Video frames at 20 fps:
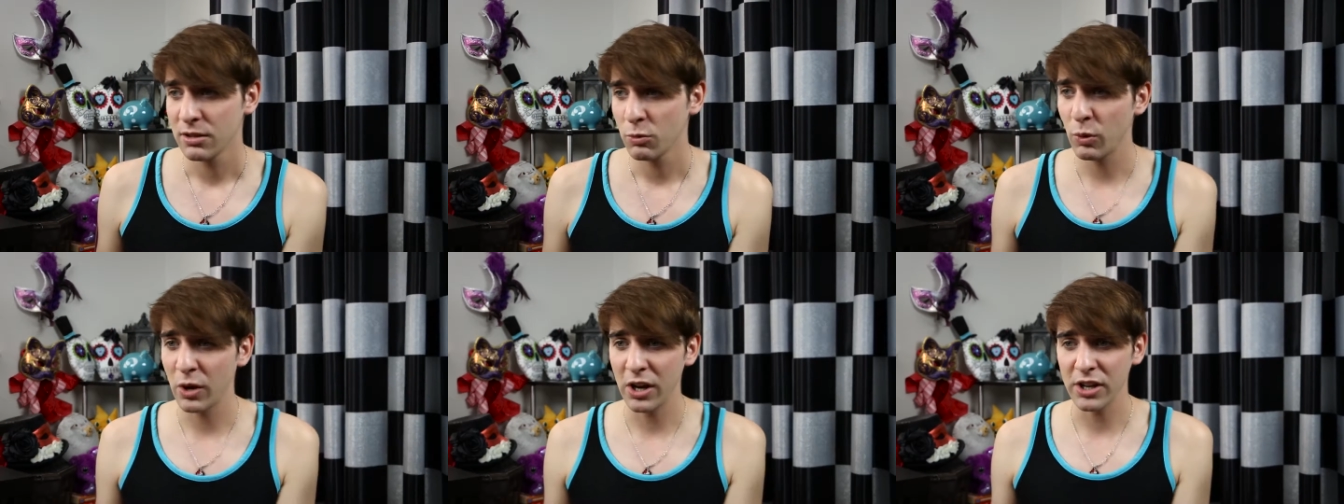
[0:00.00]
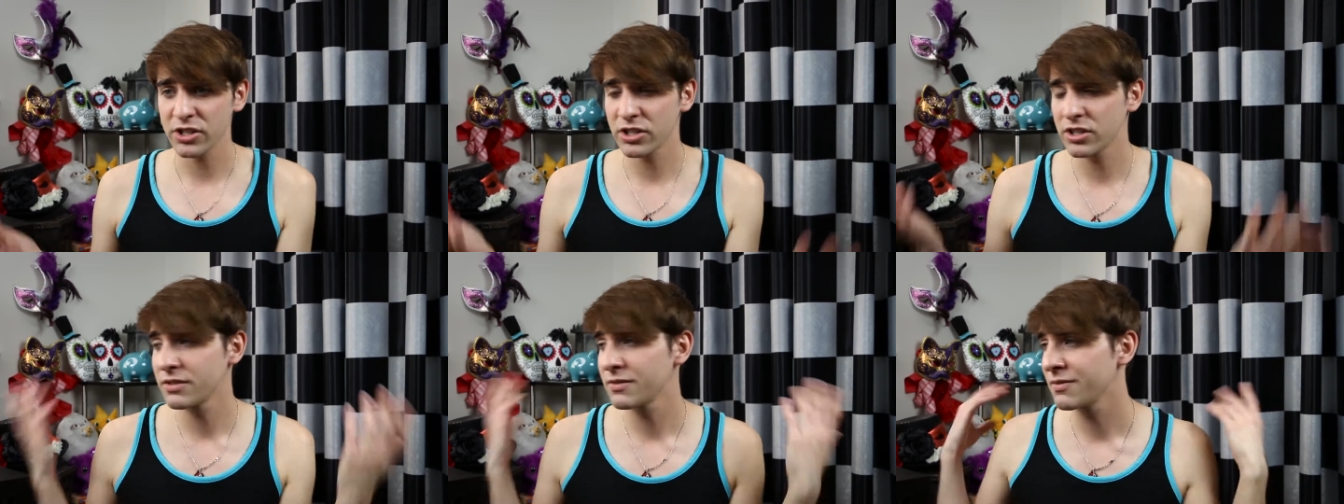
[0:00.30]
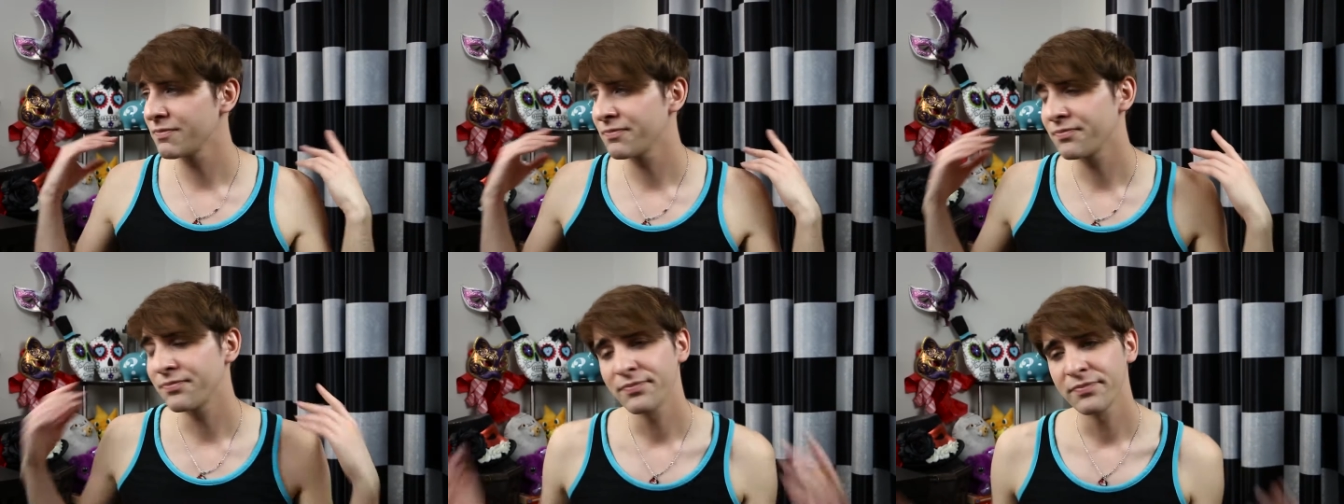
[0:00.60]
which,
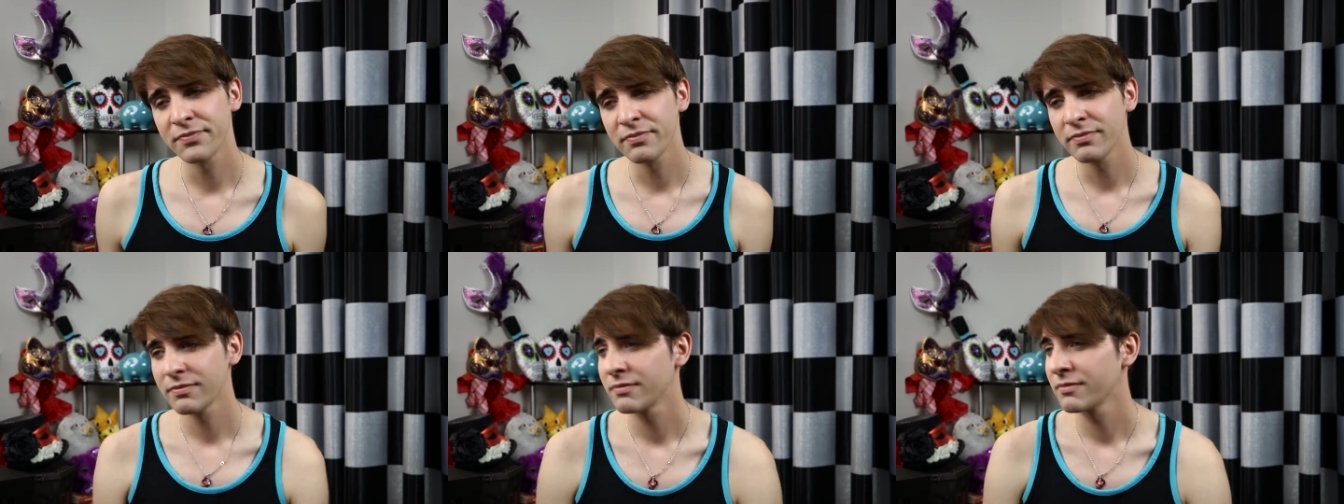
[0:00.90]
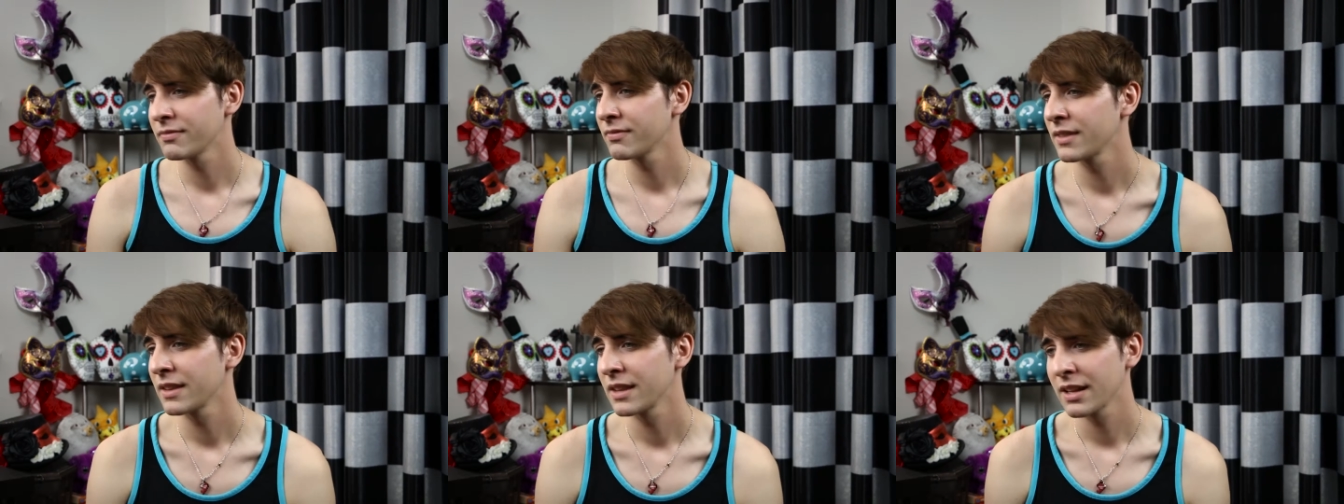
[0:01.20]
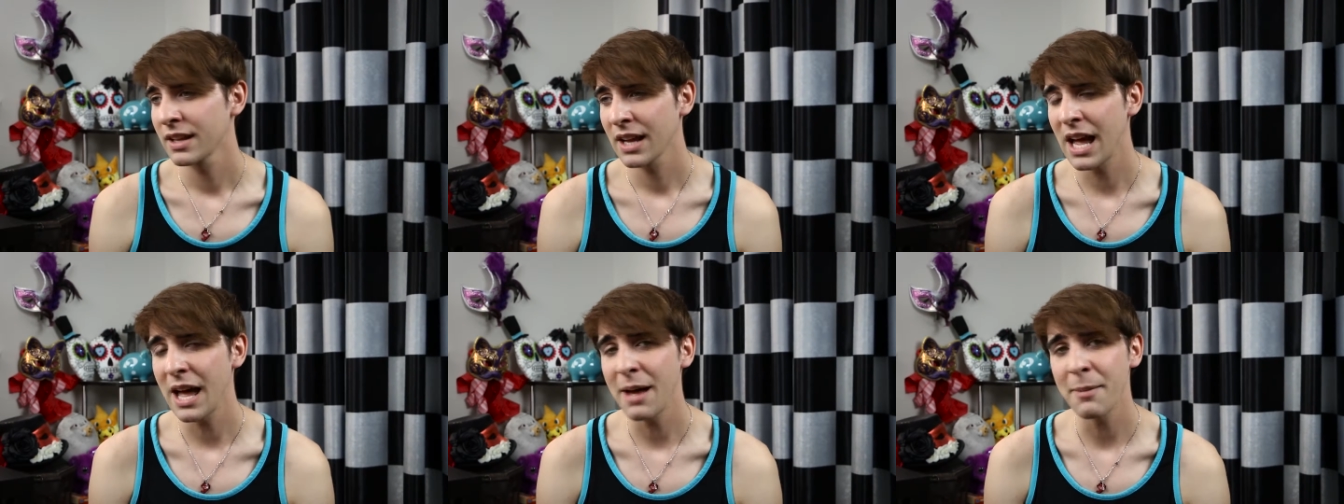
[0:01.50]

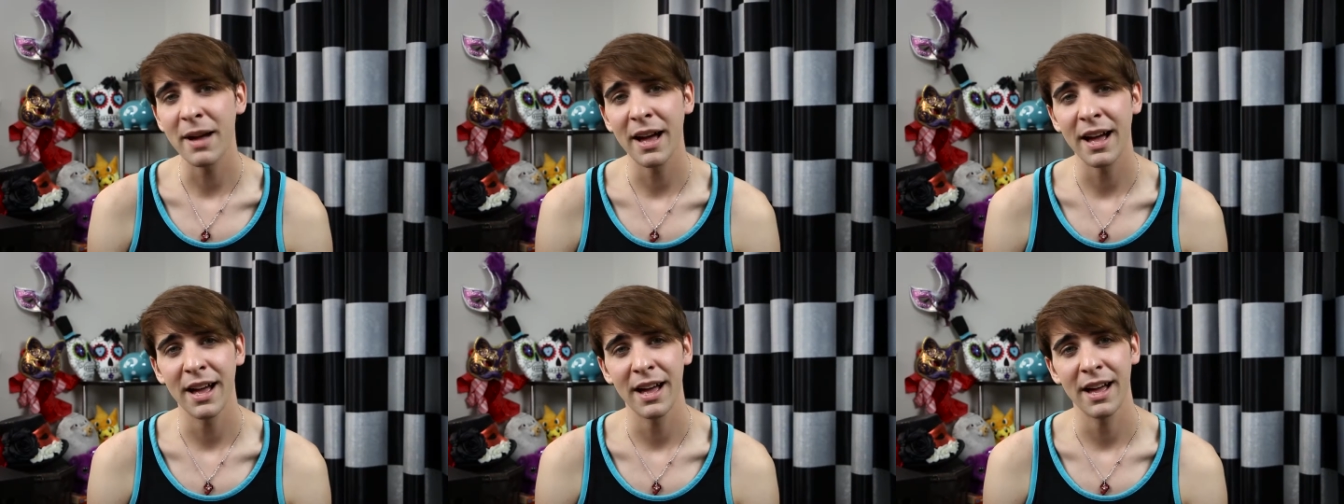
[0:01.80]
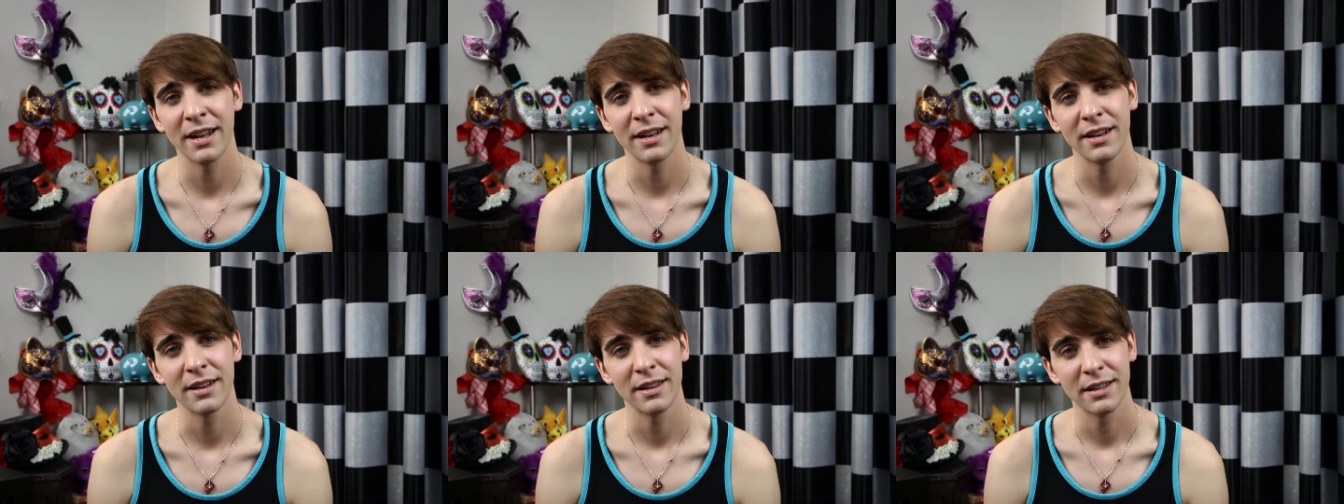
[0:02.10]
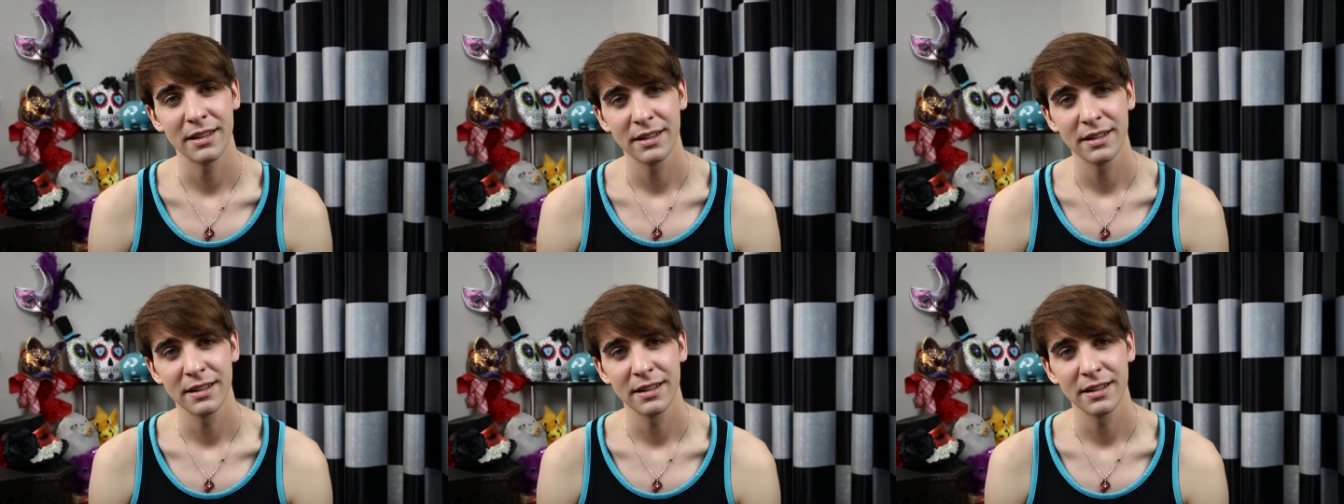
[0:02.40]
come on,